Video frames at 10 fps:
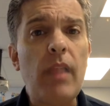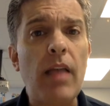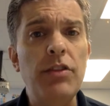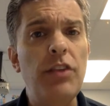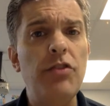
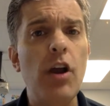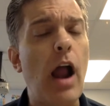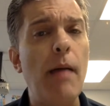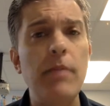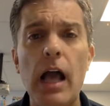this year
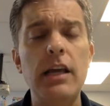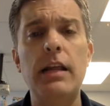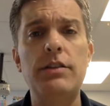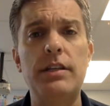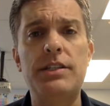I'm not
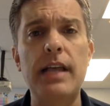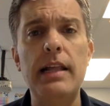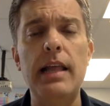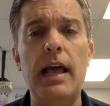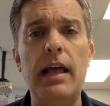going to
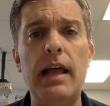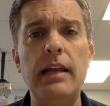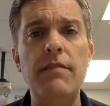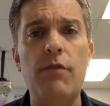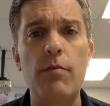send
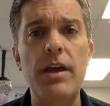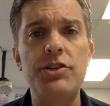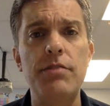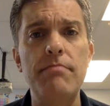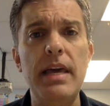an
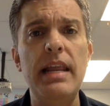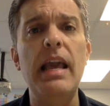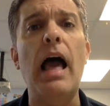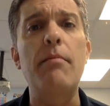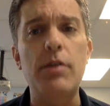information
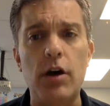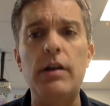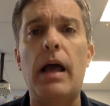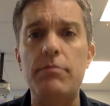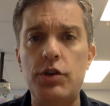meeting. I'm
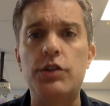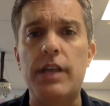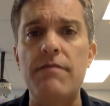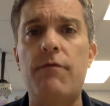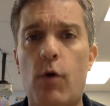just
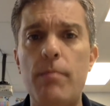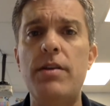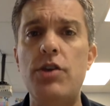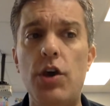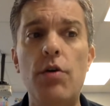
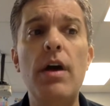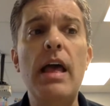informing you